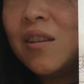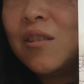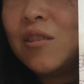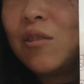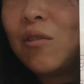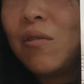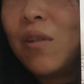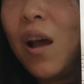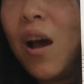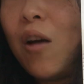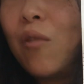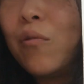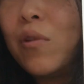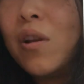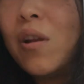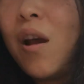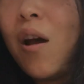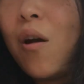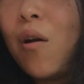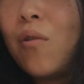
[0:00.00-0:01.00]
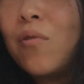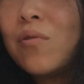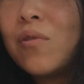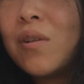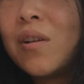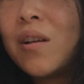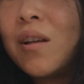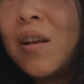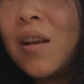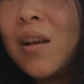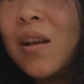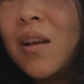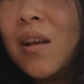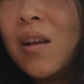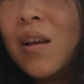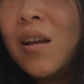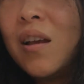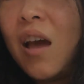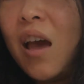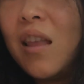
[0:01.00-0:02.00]
So now we know,
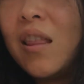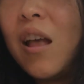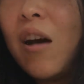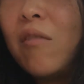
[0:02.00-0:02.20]
and